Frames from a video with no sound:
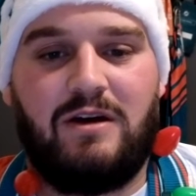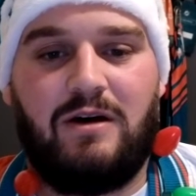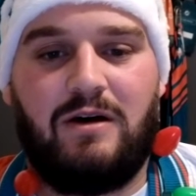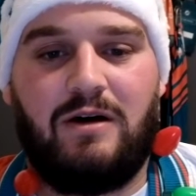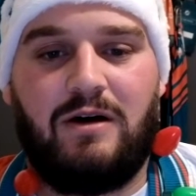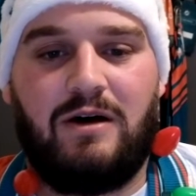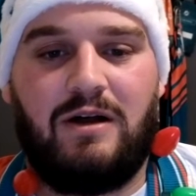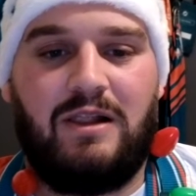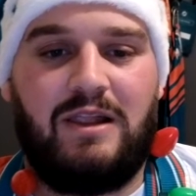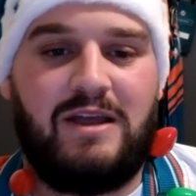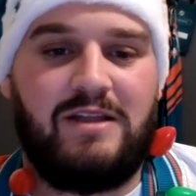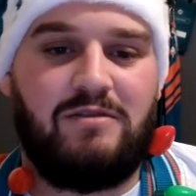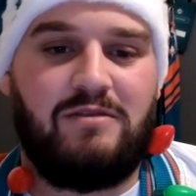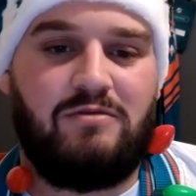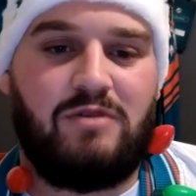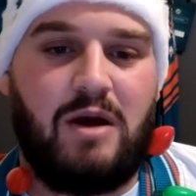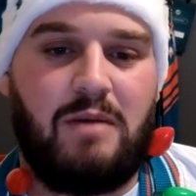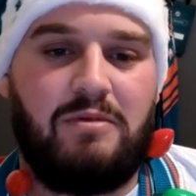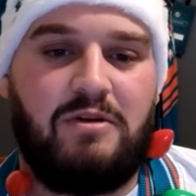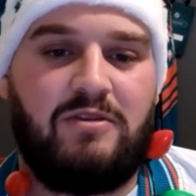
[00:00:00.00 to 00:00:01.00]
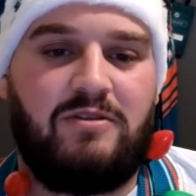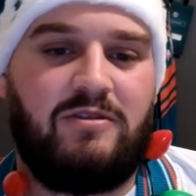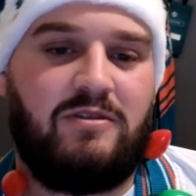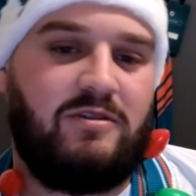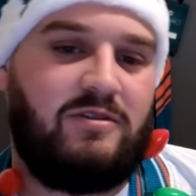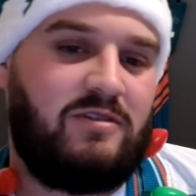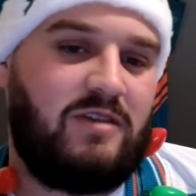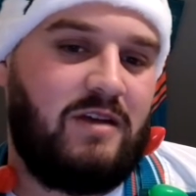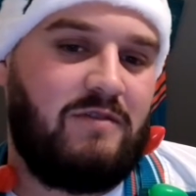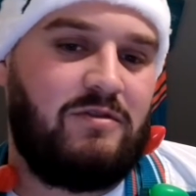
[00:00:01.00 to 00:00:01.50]
Landon Roberts,
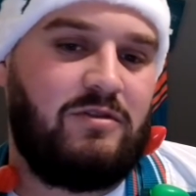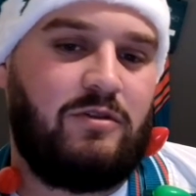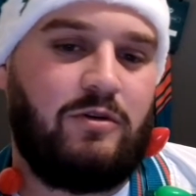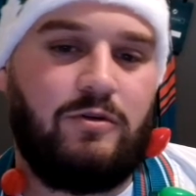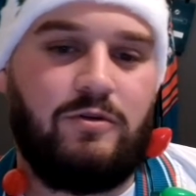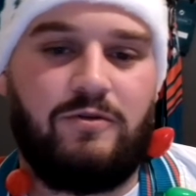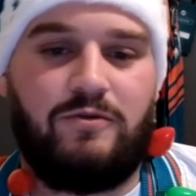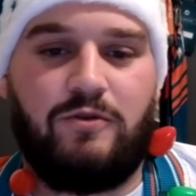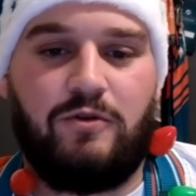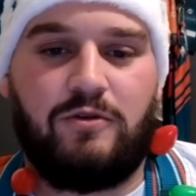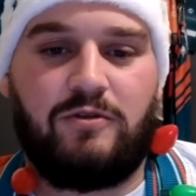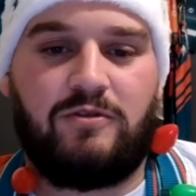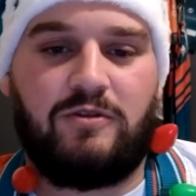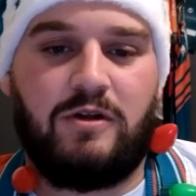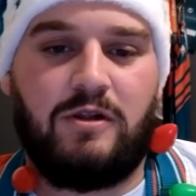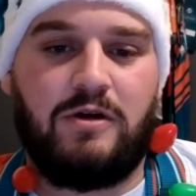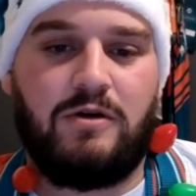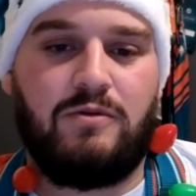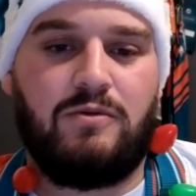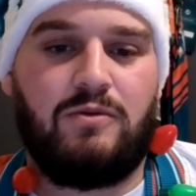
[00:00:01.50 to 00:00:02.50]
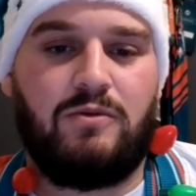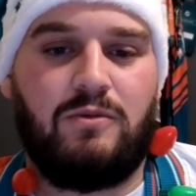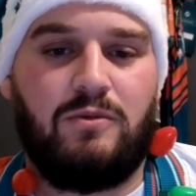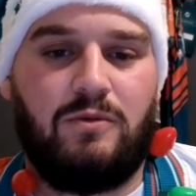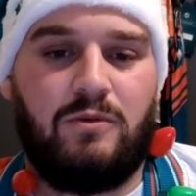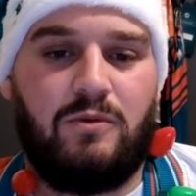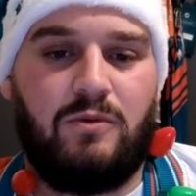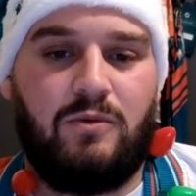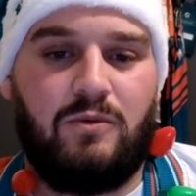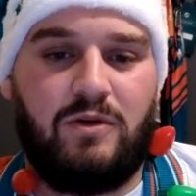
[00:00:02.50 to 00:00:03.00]
7 total, 4 solo,
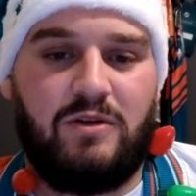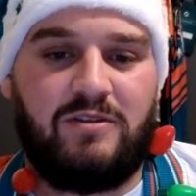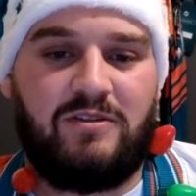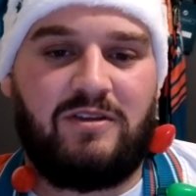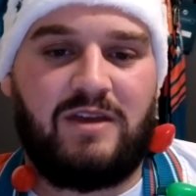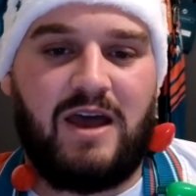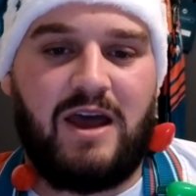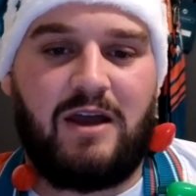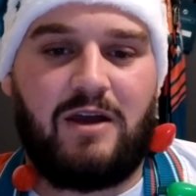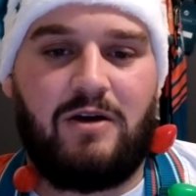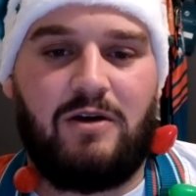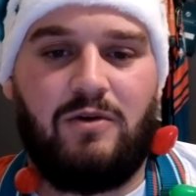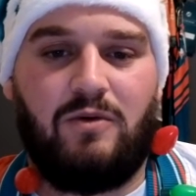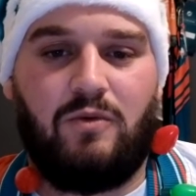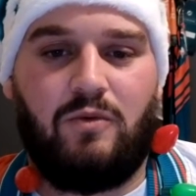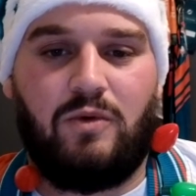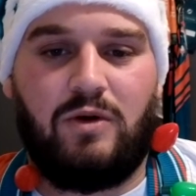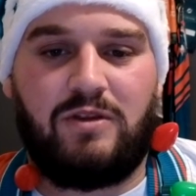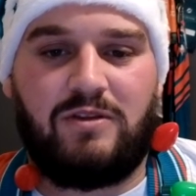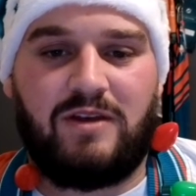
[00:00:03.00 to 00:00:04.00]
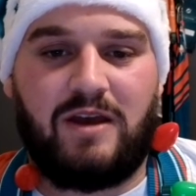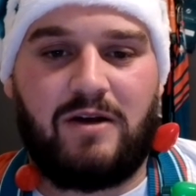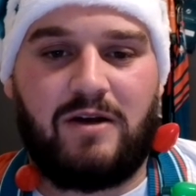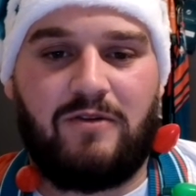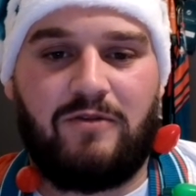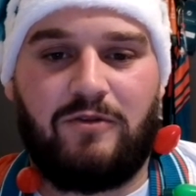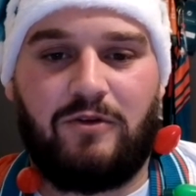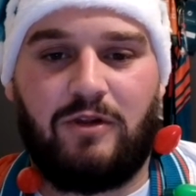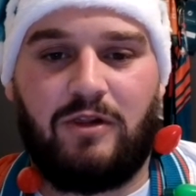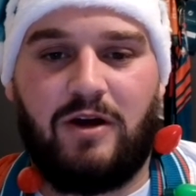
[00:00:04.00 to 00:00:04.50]
1 sack, 1 tackle
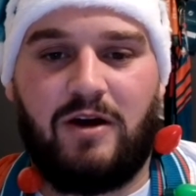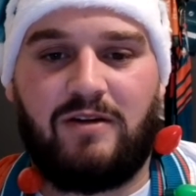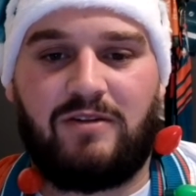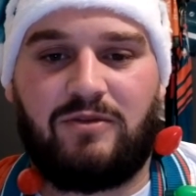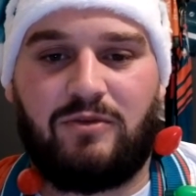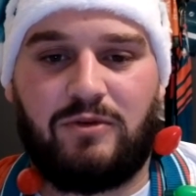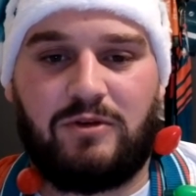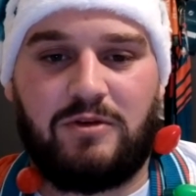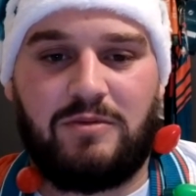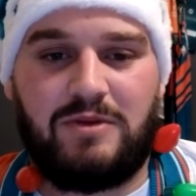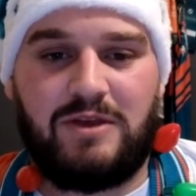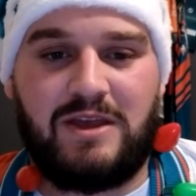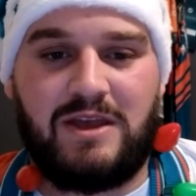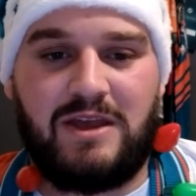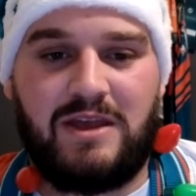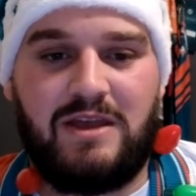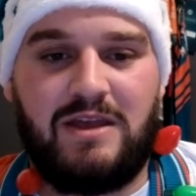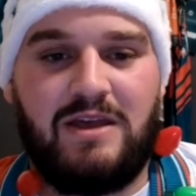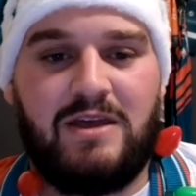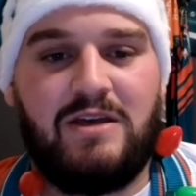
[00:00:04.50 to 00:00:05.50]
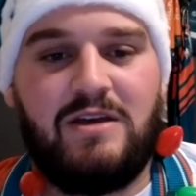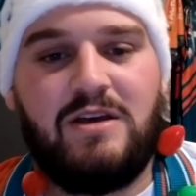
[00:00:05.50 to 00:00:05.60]
for a loss, 1 QB hit.